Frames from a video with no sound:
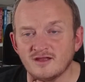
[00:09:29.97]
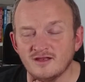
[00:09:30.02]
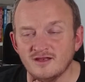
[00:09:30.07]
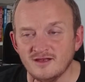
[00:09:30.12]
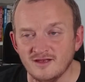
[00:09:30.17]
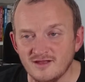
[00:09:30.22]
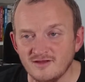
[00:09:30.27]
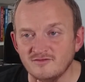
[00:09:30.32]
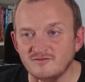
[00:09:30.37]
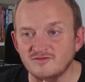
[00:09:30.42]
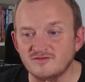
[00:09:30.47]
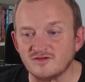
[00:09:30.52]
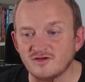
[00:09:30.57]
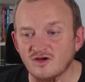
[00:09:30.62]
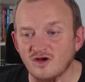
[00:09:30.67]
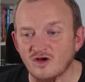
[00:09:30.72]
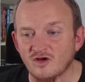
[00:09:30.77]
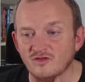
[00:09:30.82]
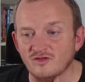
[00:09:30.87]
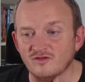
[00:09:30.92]
lived
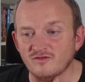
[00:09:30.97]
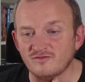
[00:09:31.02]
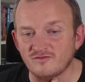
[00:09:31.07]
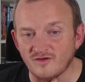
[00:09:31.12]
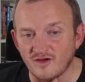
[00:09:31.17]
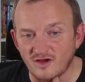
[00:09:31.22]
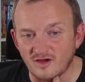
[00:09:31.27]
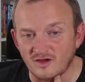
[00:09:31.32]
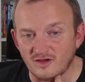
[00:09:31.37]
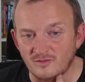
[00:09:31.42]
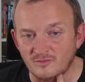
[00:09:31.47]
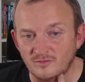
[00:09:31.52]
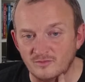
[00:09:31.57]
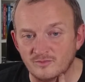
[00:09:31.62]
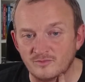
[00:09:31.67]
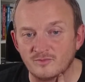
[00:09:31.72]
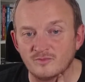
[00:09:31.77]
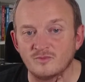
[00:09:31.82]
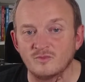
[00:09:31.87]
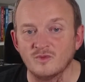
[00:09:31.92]
on the farm
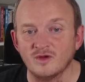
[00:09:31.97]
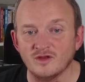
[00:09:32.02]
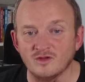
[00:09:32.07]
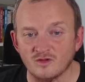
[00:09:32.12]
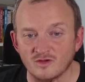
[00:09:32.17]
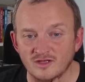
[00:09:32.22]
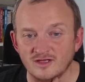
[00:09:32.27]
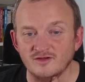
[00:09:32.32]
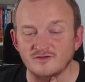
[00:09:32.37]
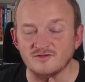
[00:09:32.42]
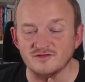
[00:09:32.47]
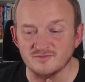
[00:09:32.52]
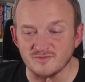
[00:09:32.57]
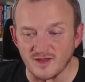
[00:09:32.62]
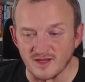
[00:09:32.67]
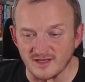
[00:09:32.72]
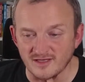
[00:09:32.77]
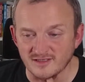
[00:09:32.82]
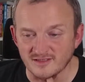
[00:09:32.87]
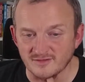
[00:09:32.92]
where Lochlea is
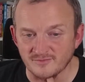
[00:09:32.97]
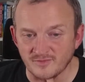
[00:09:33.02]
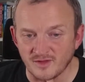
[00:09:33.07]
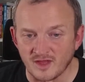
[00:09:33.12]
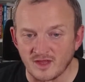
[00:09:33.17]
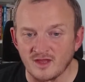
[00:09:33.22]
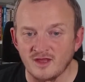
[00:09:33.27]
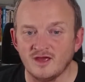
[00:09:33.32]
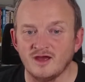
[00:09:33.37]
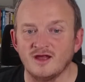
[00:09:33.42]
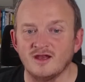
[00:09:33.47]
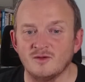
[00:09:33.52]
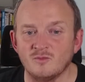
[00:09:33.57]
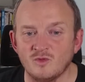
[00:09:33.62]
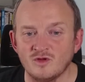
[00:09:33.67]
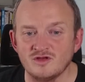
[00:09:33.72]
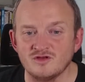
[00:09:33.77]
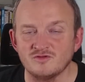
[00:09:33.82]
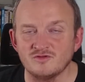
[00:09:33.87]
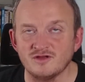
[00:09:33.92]
made. And I'm
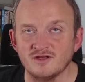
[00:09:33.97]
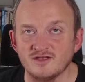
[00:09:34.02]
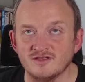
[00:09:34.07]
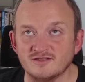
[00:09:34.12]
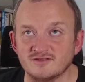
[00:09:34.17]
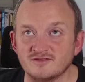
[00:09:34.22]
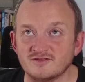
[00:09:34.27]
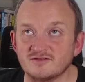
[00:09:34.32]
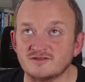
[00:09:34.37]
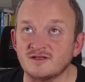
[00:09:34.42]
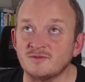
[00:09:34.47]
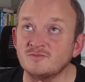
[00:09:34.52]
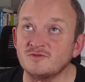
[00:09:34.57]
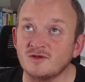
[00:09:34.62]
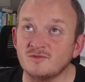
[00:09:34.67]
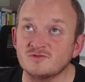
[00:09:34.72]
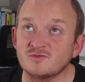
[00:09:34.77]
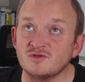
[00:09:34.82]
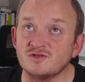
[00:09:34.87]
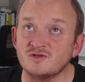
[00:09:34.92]
wondering is,
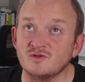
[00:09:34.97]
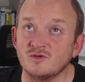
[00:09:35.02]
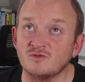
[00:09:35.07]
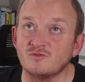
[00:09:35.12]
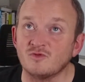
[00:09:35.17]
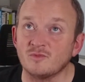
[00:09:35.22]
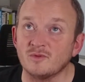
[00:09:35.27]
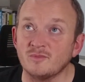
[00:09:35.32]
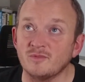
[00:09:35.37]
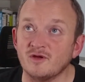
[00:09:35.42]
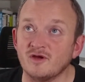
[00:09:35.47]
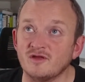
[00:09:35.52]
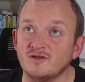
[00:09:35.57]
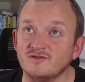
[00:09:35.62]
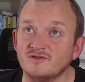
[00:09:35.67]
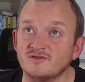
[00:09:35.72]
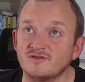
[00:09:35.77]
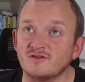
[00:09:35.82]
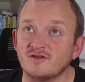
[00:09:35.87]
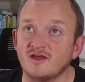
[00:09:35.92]
sometimes we do a Robbie
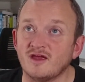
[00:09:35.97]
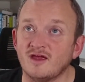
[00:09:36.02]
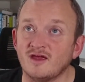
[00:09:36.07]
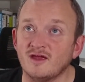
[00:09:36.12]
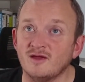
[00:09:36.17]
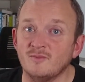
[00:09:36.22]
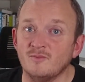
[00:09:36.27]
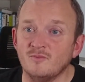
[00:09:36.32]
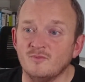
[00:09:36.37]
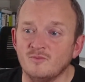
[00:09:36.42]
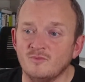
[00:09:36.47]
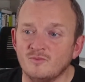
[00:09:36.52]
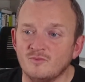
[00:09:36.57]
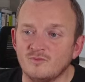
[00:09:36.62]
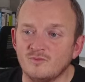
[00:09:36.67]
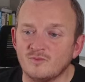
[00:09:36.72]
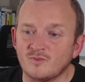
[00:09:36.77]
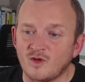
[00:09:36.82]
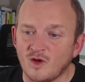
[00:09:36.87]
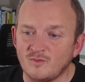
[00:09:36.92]
Burns
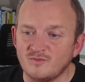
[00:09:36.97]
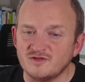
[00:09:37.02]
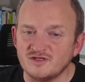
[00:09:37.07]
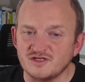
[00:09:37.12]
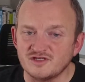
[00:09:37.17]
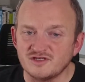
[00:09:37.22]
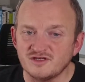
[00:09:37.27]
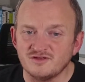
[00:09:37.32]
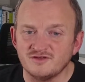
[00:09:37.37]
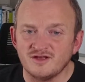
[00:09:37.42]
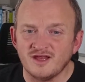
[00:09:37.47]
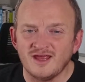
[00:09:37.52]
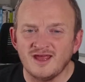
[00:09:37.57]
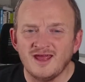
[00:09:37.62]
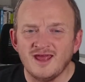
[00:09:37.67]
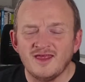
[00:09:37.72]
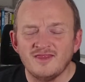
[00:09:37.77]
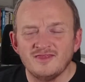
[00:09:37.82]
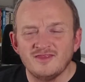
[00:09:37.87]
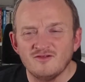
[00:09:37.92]
competition.
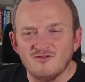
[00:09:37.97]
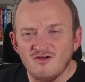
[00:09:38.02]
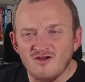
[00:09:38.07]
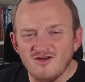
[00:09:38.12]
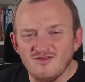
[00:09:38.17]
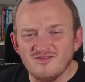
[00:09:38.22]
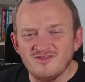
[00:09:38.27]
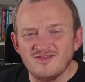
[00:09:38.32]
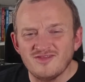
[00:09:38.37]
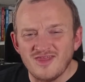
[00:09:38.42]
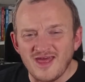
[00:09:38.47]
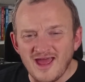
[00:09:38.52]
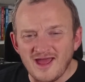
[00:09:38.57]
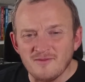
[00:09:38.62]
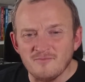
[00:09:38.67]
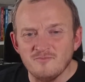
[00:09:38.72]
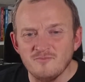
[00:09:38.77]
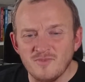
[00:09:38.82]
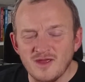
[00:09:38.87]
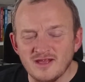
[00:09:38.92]
There aren't
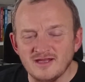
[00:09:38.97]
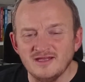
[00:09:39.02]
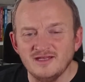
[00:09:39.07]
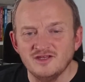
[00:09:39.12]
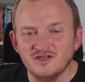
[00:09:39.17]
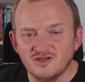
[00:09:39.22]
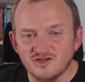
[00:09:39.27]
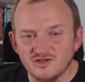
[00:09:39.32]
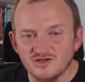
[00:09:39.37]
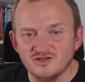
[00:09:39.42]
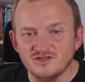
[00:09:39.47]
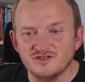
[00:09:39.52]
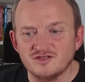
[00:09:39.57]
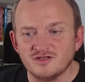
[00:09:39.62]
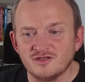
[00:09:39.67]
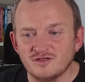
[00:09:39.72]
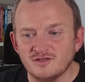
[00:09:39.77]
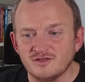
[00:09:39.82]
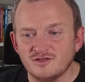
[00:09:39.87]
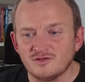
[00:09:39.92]
that many good
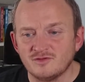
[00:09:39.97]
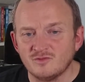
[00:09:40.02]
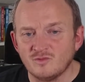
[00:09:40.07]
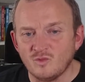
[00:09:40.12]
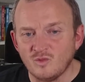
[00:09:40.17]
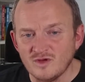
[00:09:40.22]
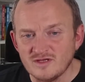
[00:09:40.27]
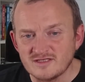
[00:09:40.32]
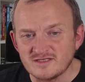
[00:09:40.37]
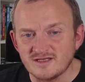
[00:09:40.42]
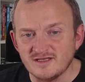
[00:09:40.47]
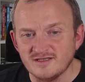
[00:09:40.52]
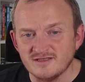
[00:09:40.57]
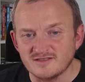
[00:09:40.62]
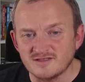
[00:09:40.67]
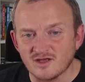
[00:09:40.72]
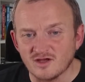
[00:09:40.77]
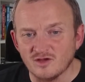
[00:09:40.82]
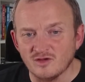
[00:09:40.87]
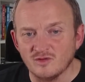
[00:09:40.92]

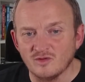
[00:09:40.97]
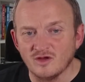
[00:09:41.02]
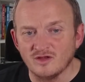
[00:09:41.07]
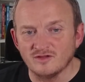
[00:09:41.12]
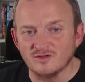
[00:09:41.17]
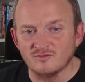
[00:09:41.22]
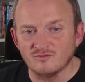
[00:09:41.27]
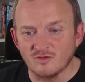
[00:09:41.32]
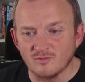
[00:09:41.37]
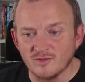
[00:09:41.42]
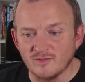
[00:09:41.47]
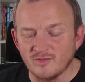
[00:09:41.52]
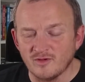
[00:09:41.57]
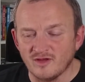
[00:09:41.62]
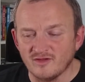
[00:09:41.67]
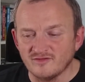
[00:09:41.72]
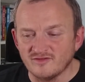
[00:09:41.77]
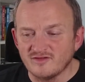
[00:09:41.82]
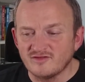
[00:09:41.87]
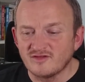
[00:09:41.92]
whiskies though under Robbie
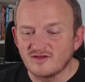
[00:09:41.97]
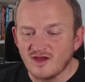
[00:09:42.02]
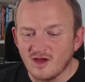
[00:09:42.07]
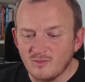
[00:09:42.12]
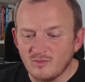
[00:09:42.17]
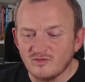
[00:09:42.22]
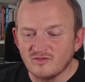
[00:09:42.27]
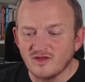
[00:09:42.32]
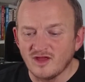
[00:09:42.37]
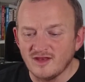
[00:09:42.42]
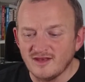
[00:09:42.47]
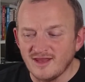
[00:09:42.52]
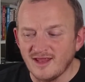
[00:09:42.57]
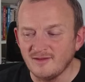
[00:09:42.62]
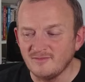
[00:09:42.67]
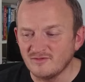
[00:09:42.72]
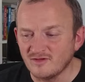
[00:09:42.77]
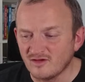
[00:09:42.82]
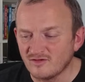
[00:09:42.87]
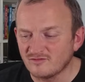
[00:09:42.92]
Burns. There's a couple that are
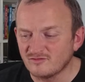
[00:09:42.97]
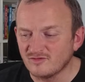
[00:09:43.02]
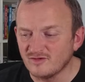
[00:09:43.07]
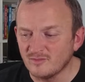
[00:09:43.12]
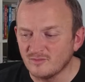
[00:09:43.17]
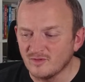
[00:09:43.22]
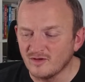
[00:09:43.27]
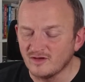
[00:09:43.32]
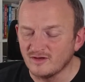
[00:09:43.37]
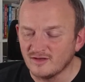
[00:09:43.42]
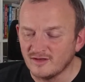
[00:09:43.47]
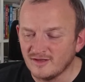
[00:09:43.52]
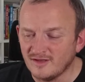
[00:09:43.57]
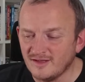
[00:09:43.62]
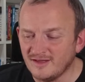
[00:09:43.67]
named after it, but